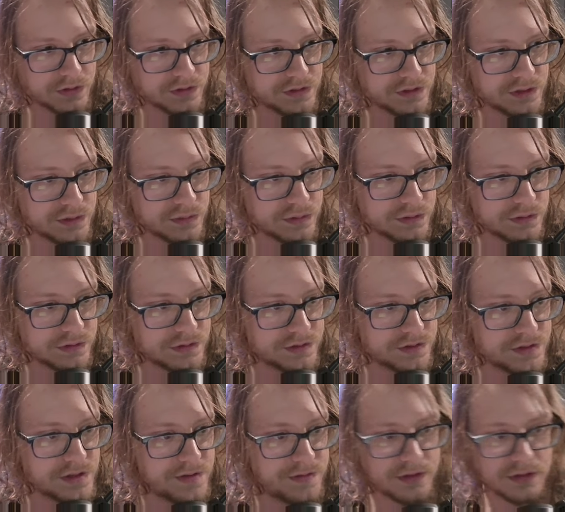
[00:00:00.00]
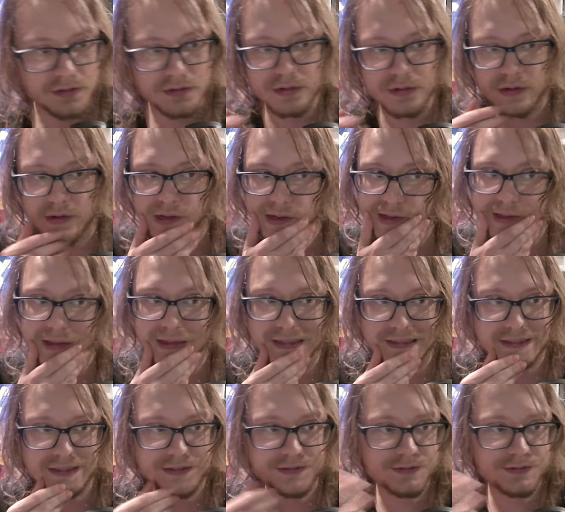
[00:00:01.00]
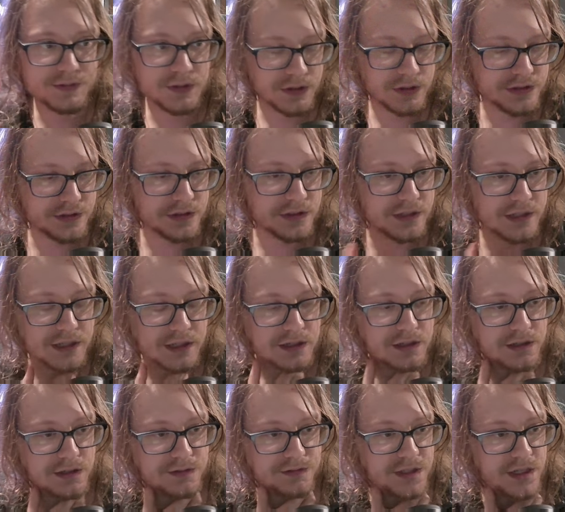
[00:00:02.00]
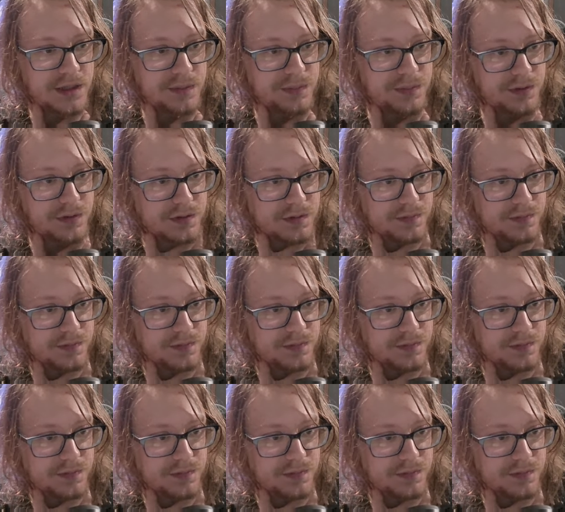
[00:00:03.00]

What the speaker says: equal to 7. That's the first layer of depth.